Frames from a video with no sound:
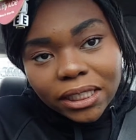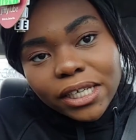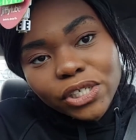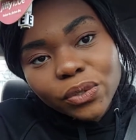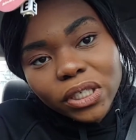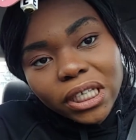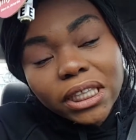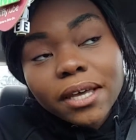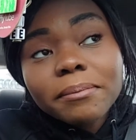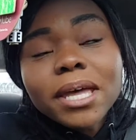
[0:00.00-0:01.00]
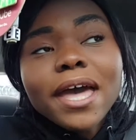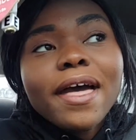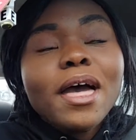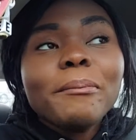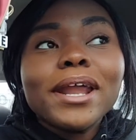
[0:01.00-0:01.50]
I do clean them.
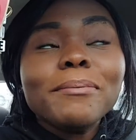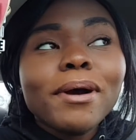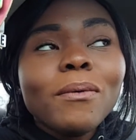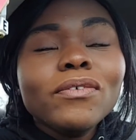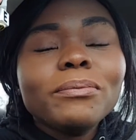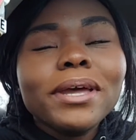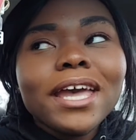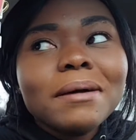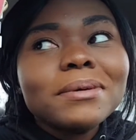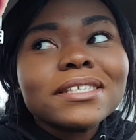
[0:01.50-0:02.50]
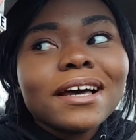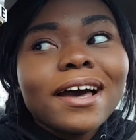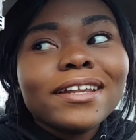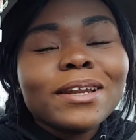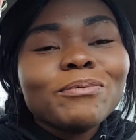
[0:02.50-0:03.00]
But I bought one from
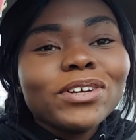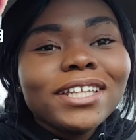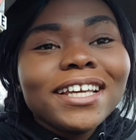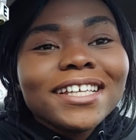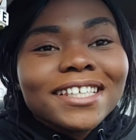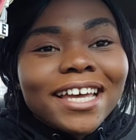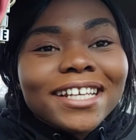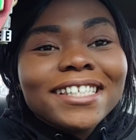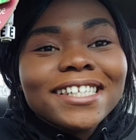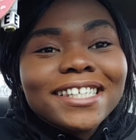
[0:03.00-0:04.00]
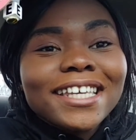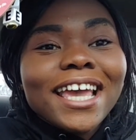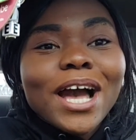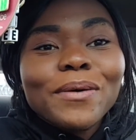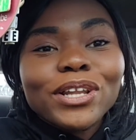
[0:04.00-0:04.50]
Amazon and I'm really excited to see
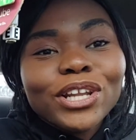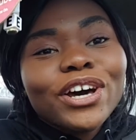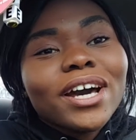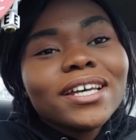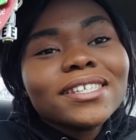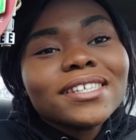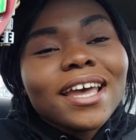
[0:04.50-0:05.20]
how it looks.